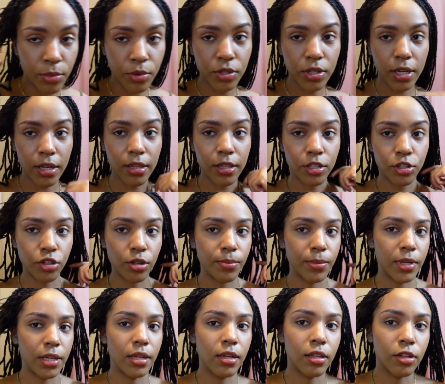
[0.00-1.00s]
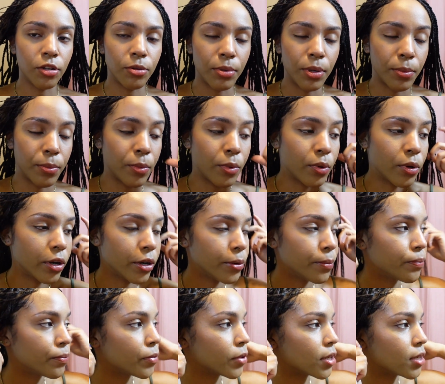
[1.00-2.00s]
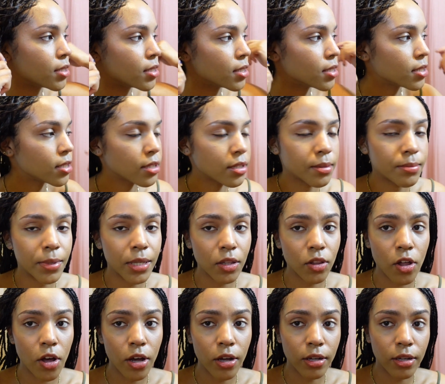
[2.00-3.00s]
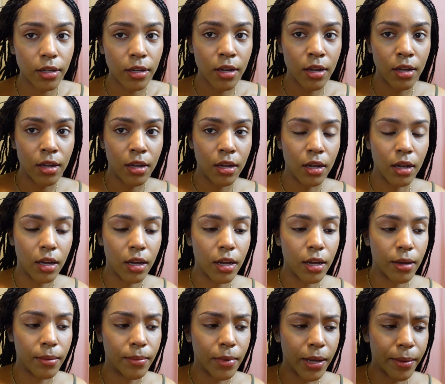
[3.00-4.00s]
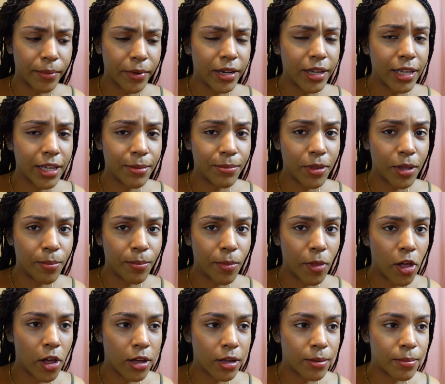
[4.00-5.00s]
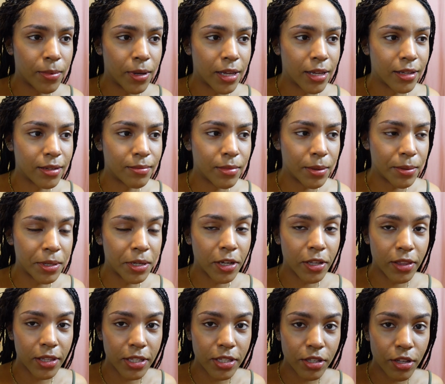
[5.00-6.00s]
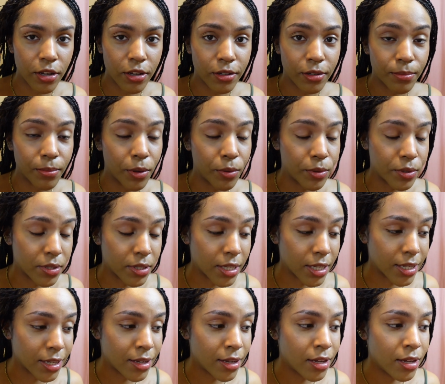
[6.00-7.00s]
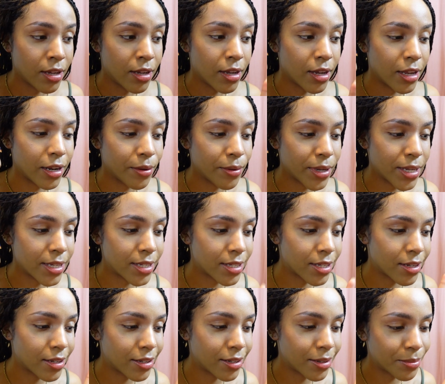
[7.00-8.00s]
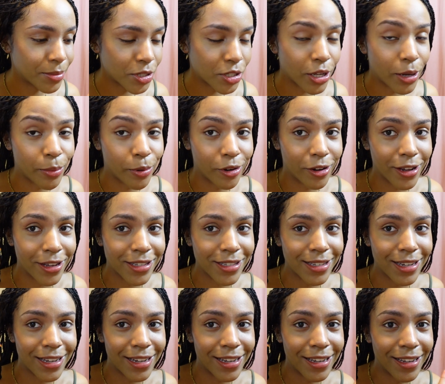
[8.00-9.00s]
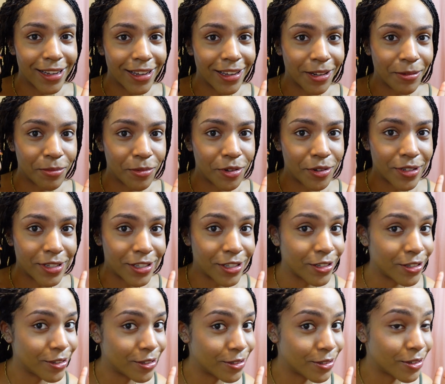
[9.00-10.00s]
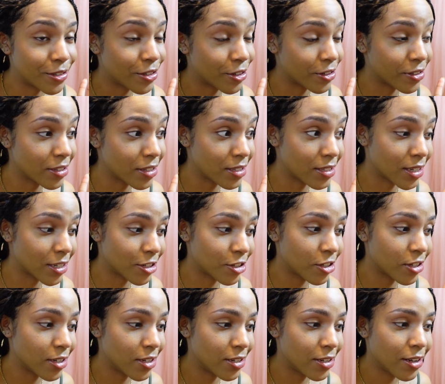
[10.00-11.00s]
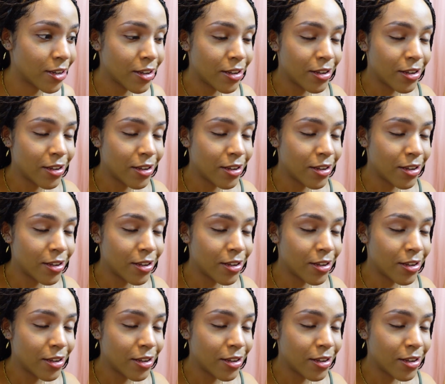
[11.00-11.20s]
most likely trim it a little bit more because it's still a bit long. I'm gonna keep them long, but maybe not this long, but we'll see. Anyways, I'm gonna stop procrastinating and I'm going to start this section.